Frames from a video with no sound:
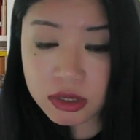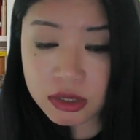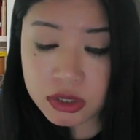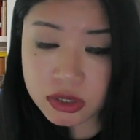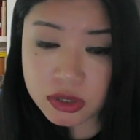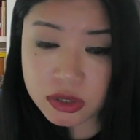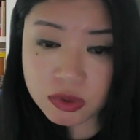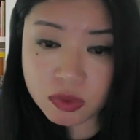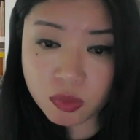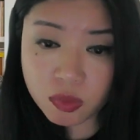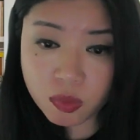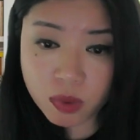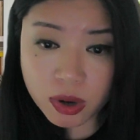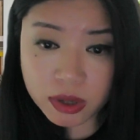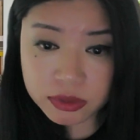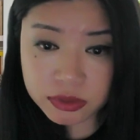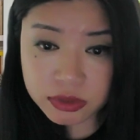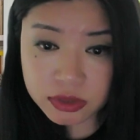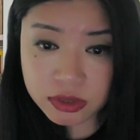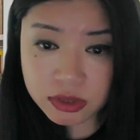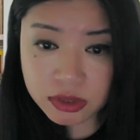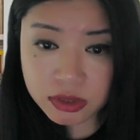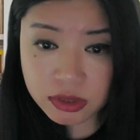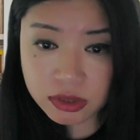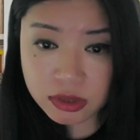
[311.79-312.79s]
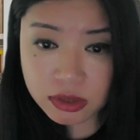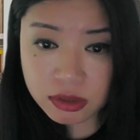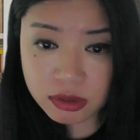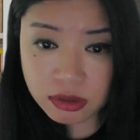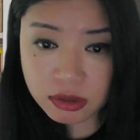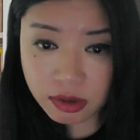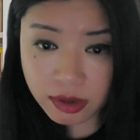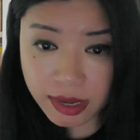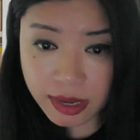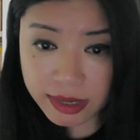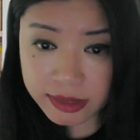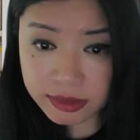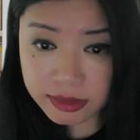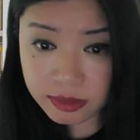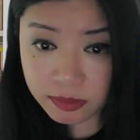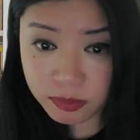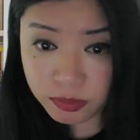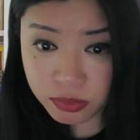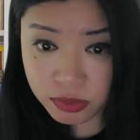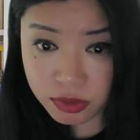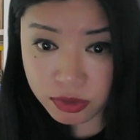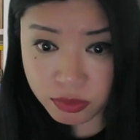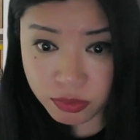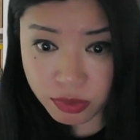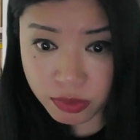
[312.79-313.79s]
you want to look at the
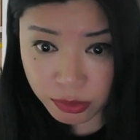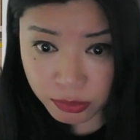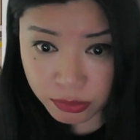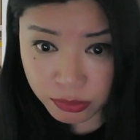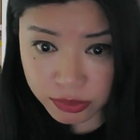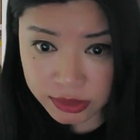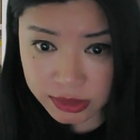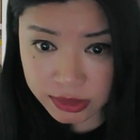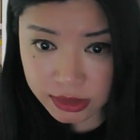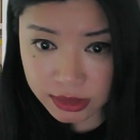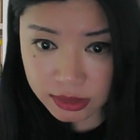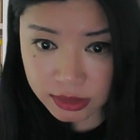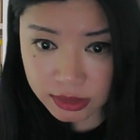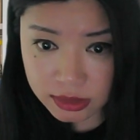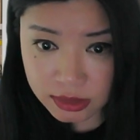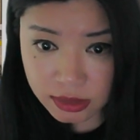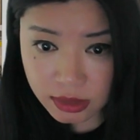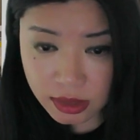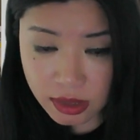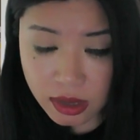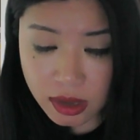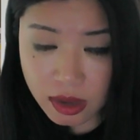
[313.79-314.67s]
prerequisite,